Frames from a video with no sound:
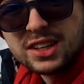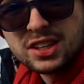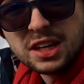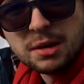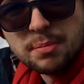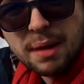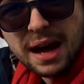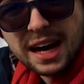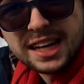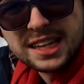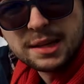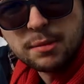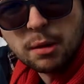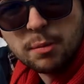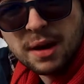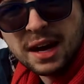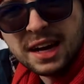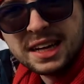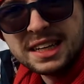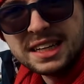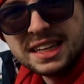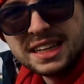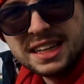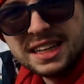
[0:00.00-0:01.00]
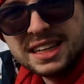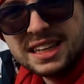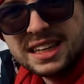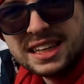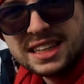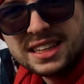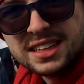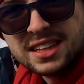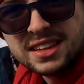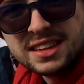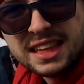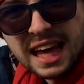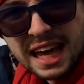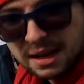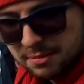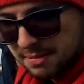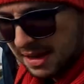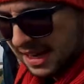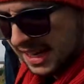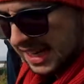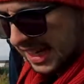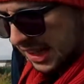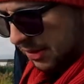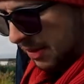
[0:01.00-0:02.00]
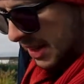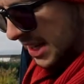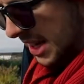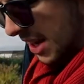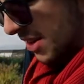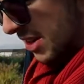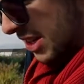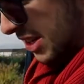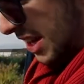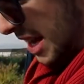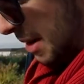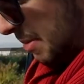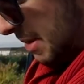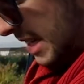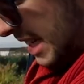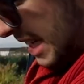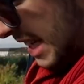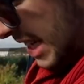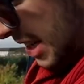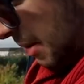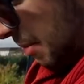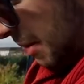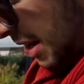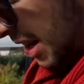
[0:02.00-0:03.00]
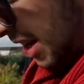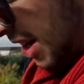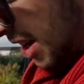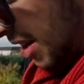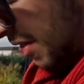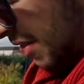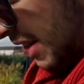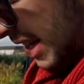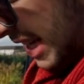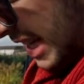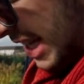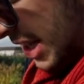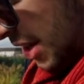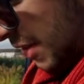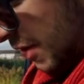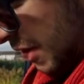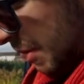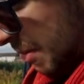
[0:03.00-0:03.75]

to the maximum height to then make its way down. So I'm seeing some lovely stuff